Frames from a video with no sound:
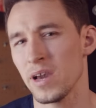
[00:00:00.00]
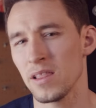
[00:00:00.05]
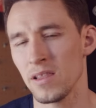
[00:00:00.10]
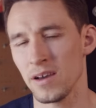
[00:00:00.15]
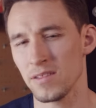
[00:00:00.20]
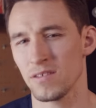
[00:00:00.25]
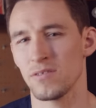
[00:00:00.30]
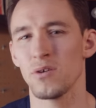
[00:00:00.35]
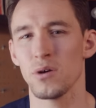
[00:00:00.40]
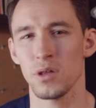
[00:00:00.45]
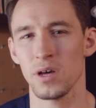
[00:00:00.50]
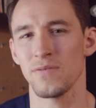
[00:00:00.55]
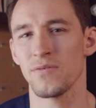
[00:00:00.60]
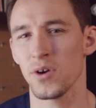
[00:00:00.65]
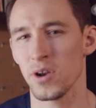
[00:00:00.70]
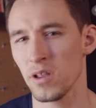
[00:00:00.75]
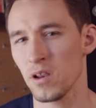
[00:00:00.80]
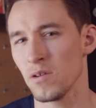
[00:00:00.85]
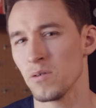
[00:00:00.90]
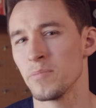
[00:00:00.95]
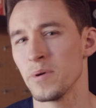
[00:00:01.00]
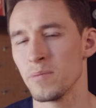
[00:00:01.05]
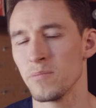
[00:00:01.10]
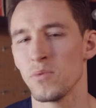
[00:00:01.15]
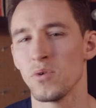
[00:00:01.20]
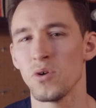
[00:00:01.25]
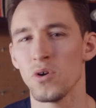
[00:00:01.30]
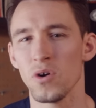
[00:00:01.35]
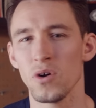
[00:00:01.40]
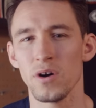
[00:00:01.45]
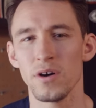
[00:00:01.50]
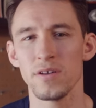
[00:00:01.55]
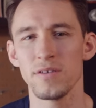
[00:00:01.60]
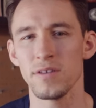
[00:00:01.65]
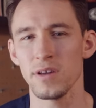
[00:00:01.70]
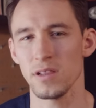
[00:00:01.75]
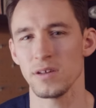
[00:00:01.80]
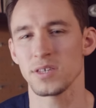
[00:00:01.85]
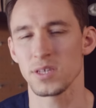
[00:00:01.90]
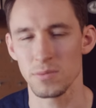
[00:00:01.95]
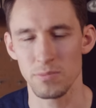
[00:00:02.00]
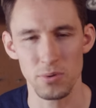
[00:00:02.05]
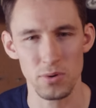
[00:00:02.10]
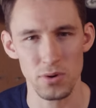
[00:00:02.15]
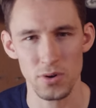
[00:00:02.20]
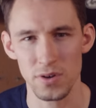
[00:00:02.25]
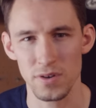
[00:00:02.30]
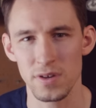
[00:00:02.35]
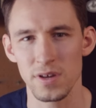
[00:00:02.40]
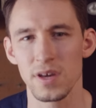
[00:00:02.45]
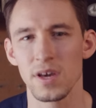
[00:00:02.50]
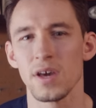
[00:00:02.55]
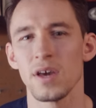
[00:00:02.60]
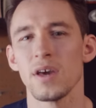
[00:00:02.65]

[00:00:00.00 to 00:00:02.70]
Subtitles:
I like to know that I've got a little bit more dealer support.